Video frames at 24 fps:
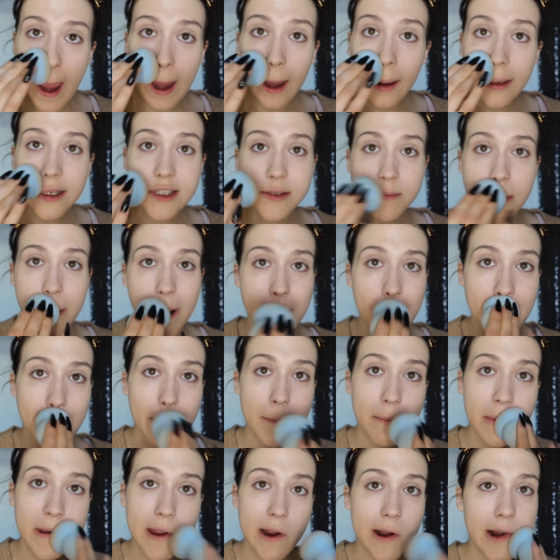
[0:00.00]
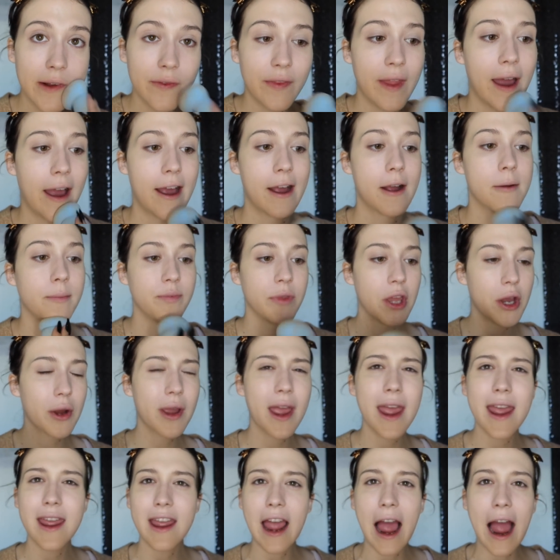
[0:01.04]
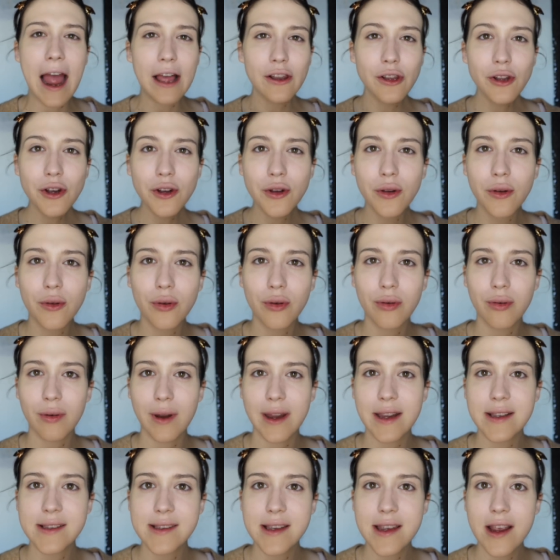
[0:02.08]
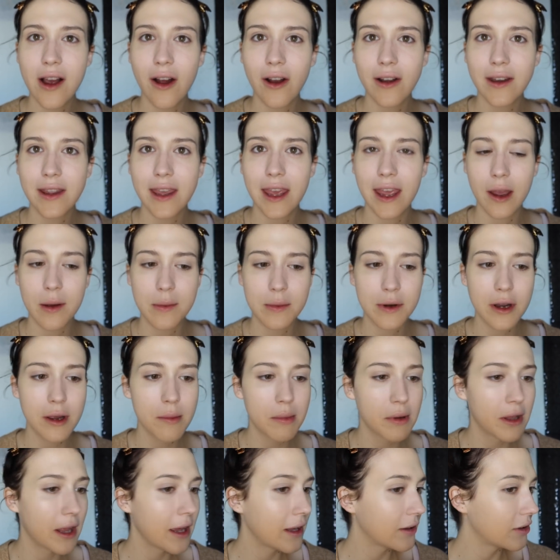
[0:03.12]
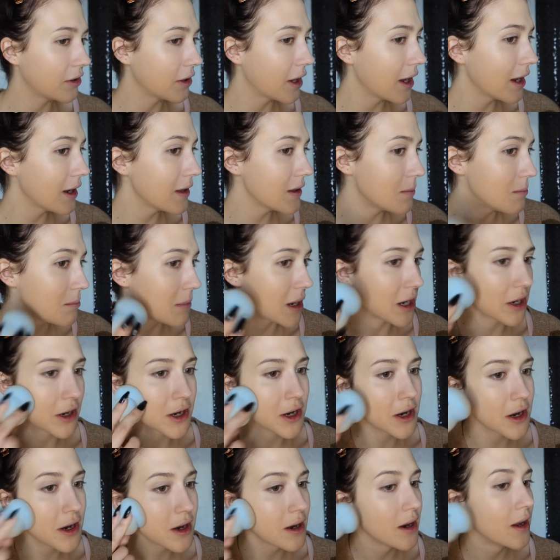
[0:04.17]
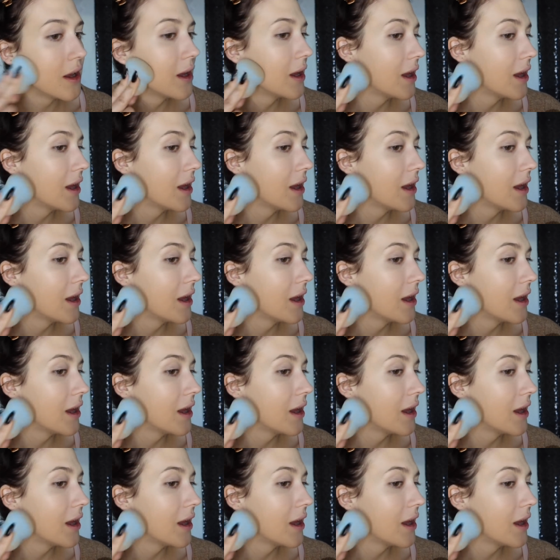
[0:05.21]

expanding beyond that. Okay, I look crazy on camera, but like looking in the mirror,